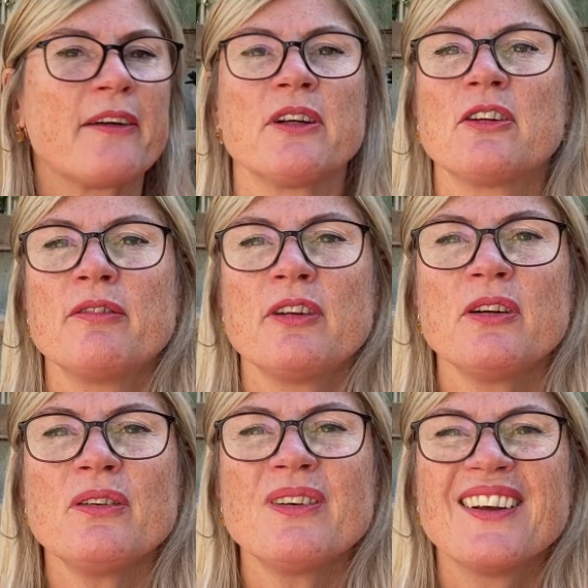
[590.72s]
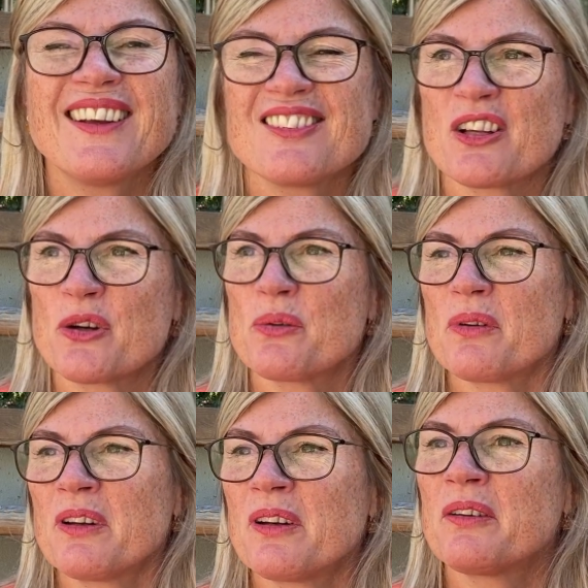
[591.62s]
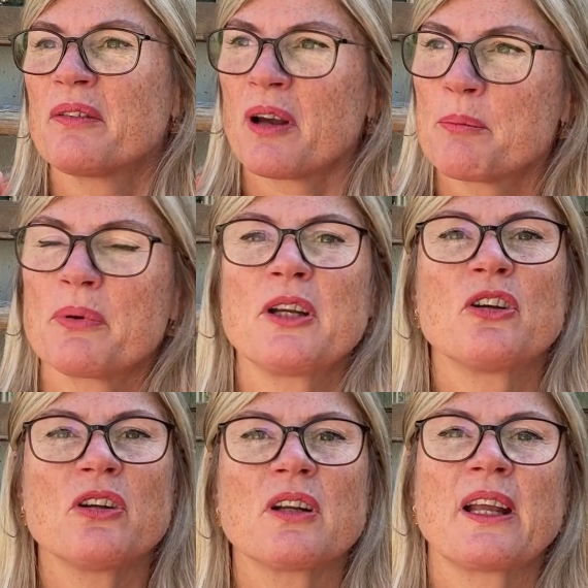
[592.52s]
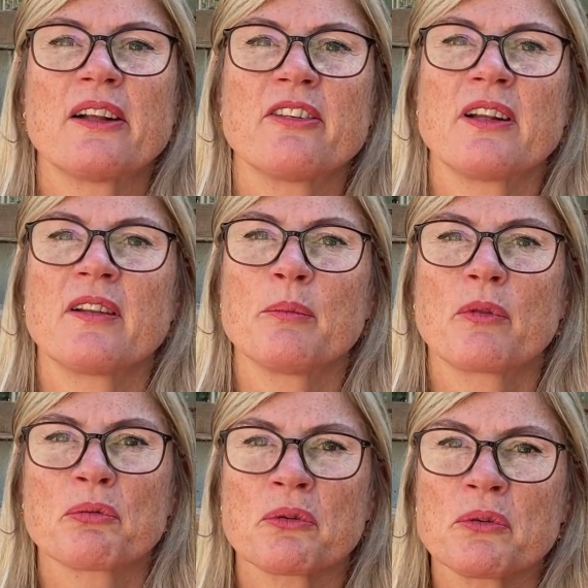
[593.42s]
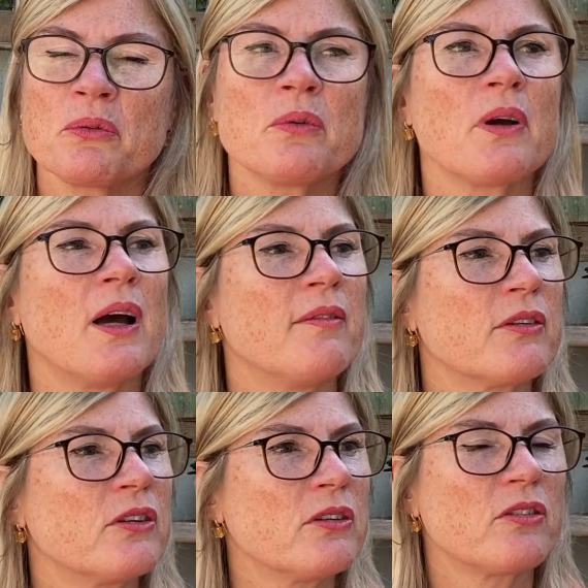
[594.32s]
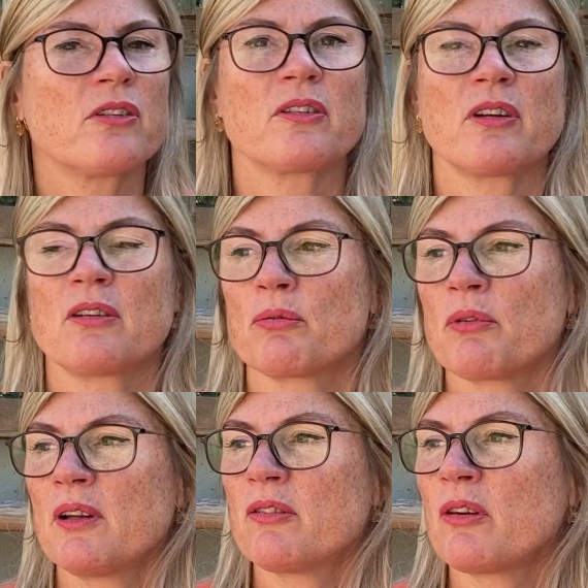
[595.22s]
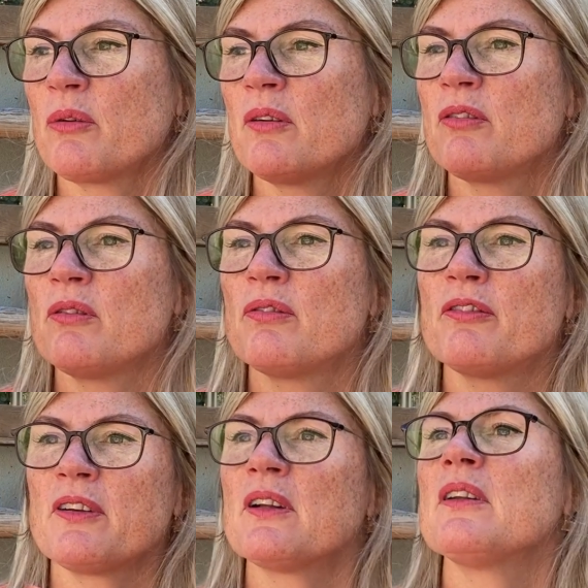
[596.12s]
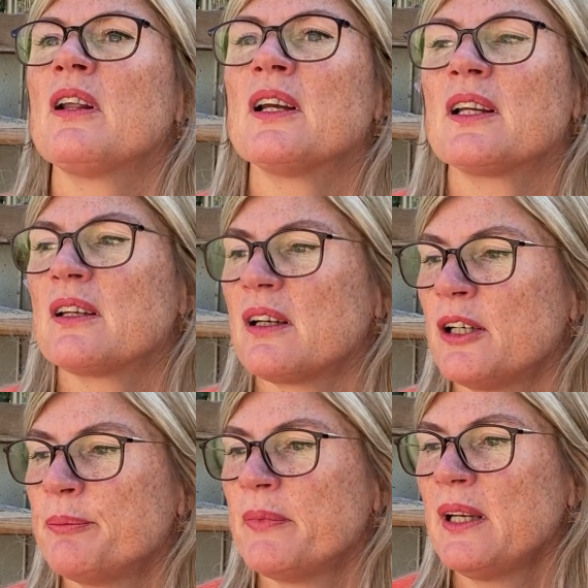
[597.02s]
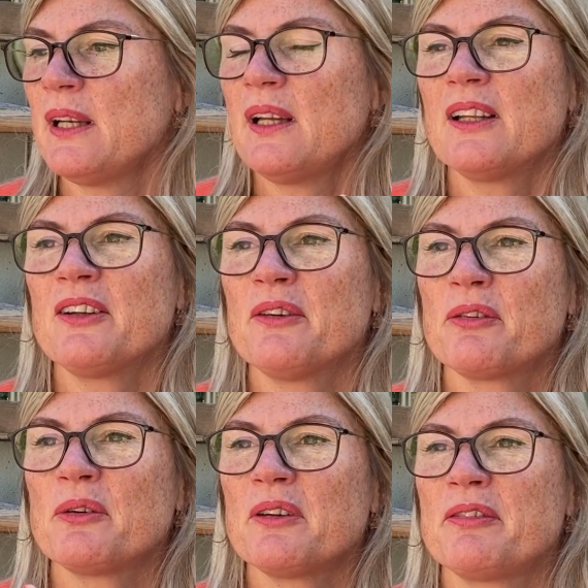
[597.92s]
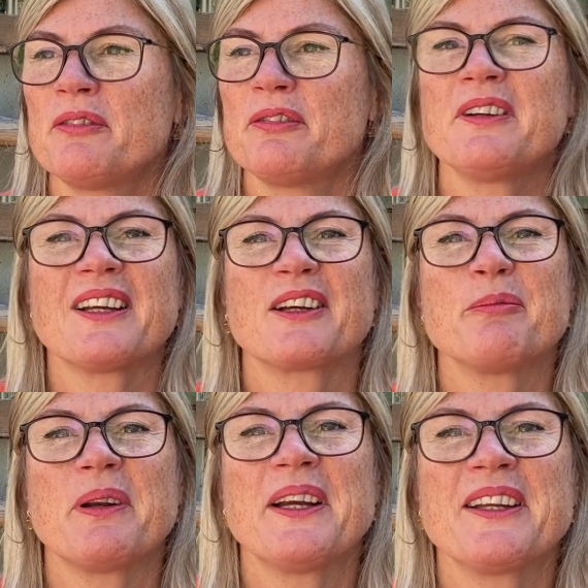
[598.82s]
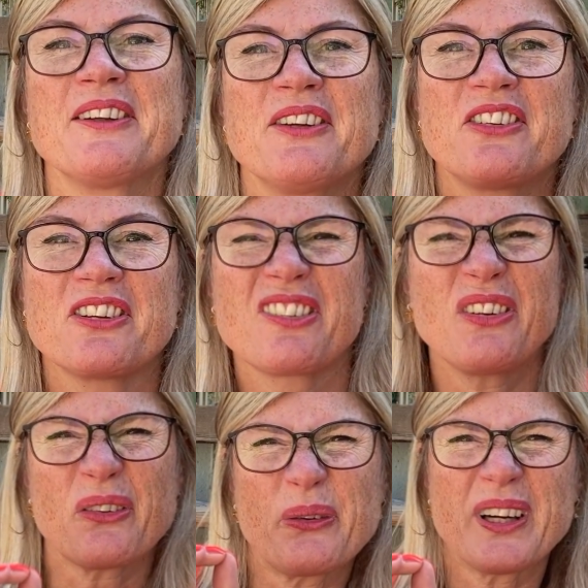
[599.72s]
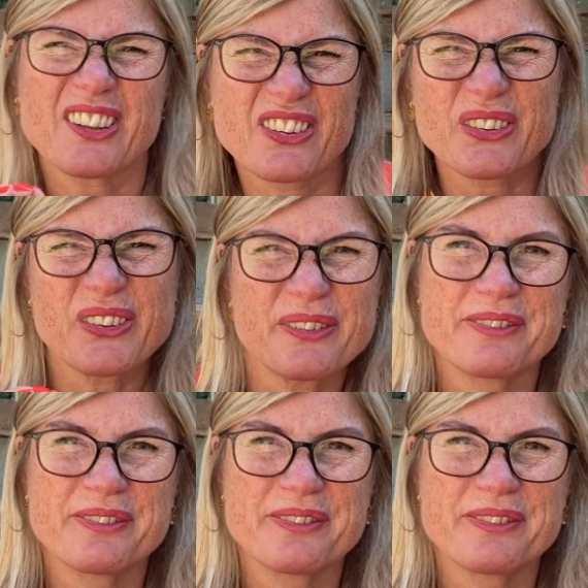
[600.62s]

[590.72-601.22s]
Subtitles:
interview. So I'm pretty good at getting them through. I have a good success rate. So if you feel like if you feel like applying and you're just not quite sure,